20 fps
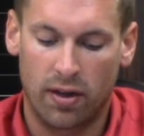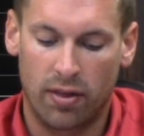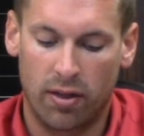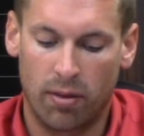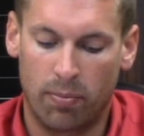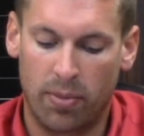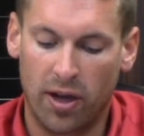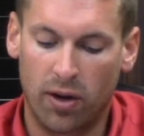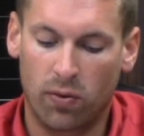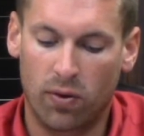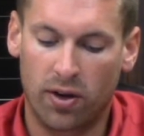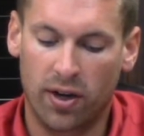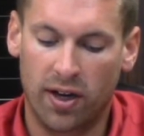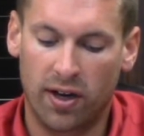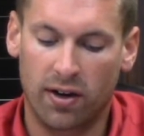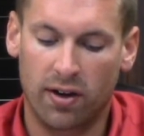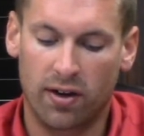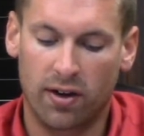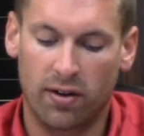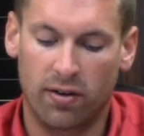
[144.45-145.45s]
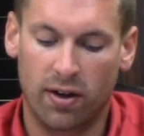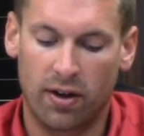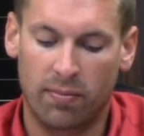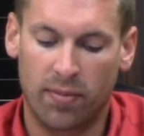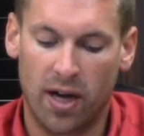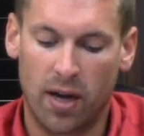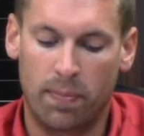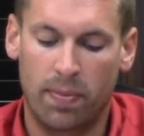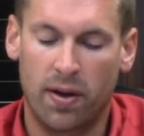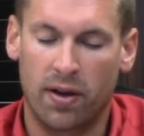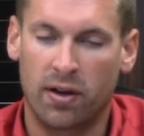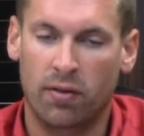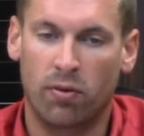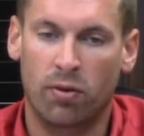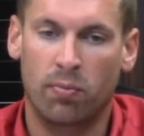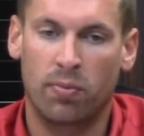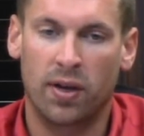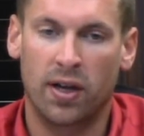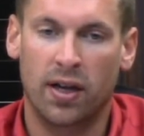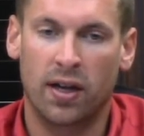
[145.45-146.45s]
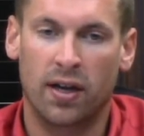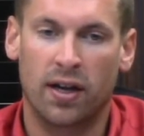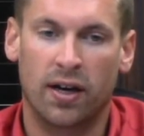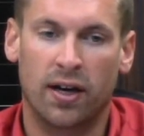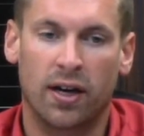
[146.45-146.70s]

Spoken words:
The big one here, in my opinion, would be